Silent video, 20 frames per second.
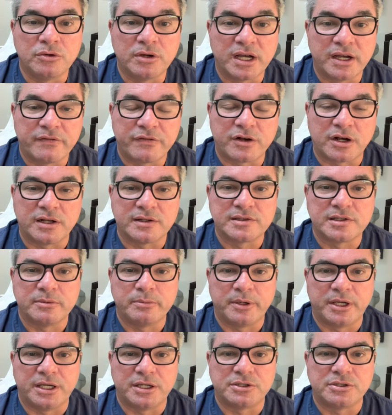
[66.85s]
have
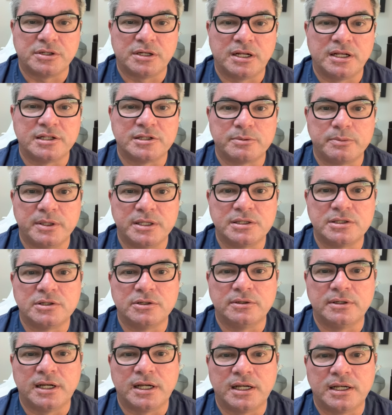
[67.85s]
constipation and it's been
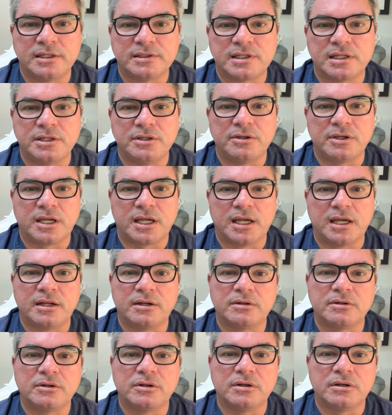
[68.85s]
2 days and you
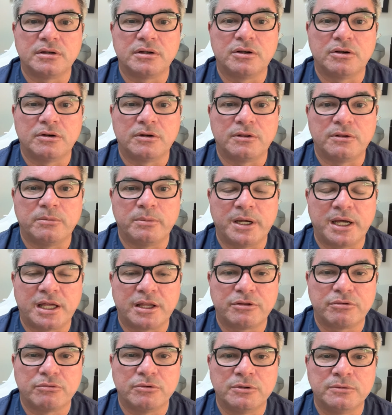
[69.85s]
can't go to the
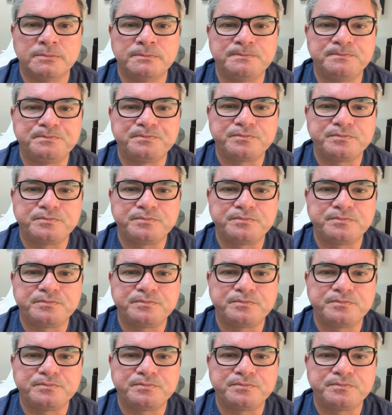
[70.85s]
bathroom,